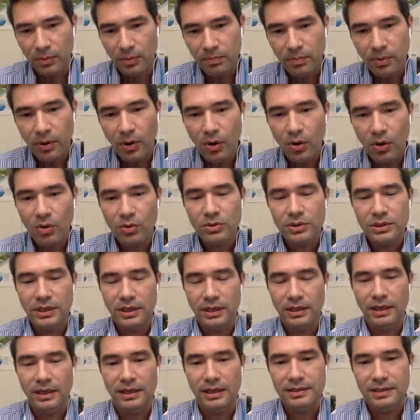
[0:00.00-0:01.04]

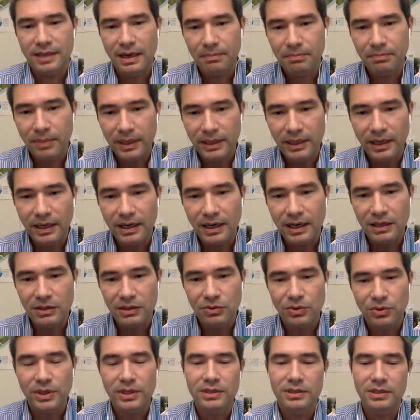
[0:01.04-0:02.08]
proposed and set by the
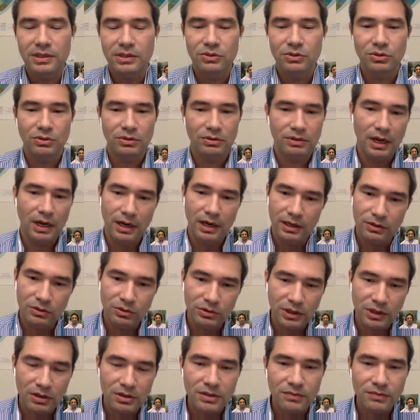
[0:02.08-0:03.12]
countries in
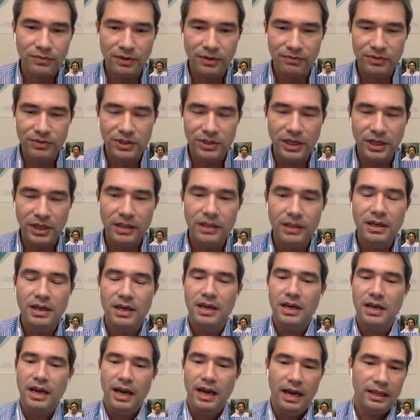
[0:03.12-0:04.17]
2015,
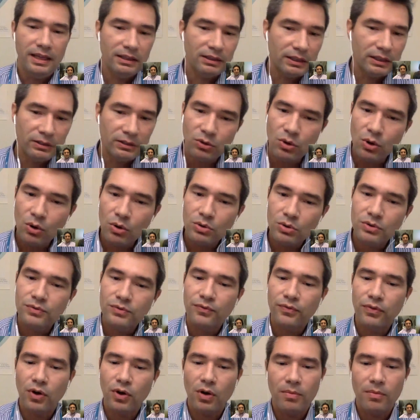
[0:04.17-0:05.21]
and it goes
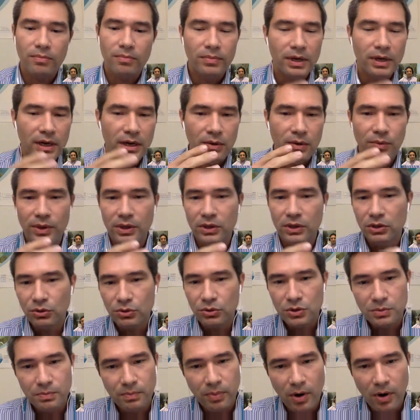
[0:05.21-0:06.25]
from
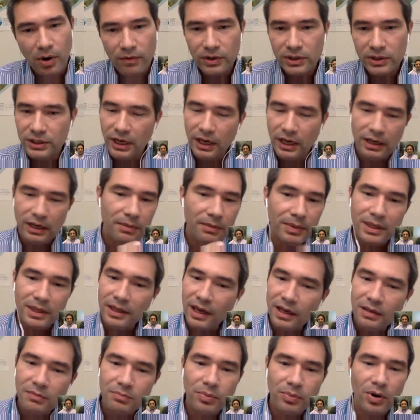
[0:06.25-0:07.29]
reduce poverty,
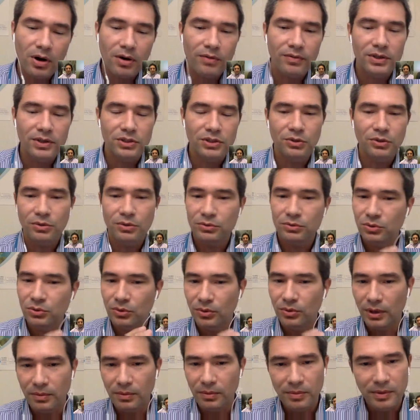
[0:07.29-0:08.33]
eliminate poverty,
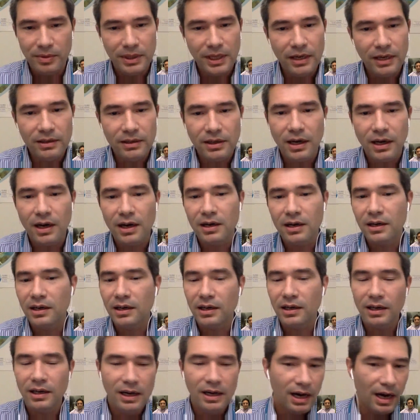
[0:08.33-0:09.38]
to eliminate
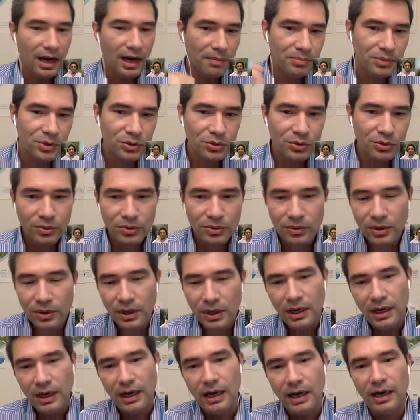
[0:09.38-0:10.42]
hunger, up to
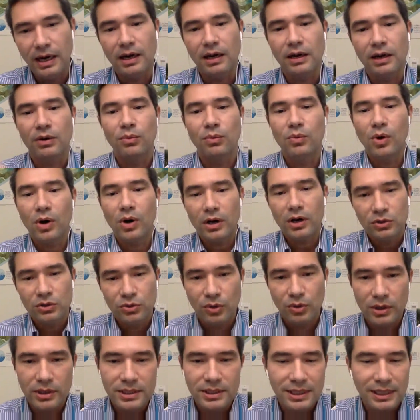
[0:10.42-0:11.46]
work
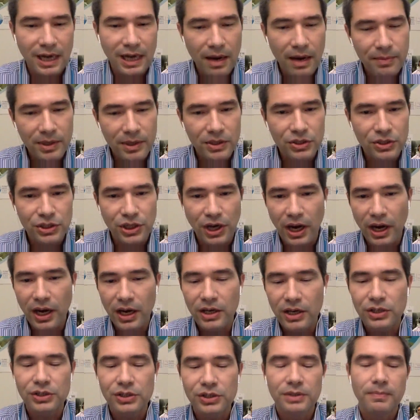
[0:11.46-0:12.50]
towards climate
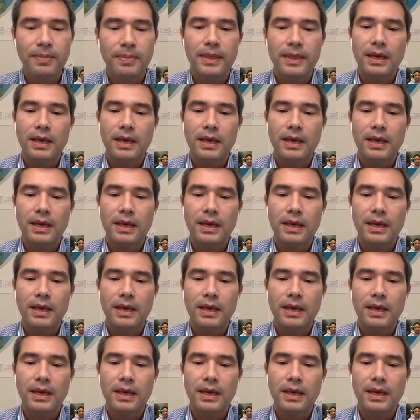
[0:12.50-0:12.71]
change.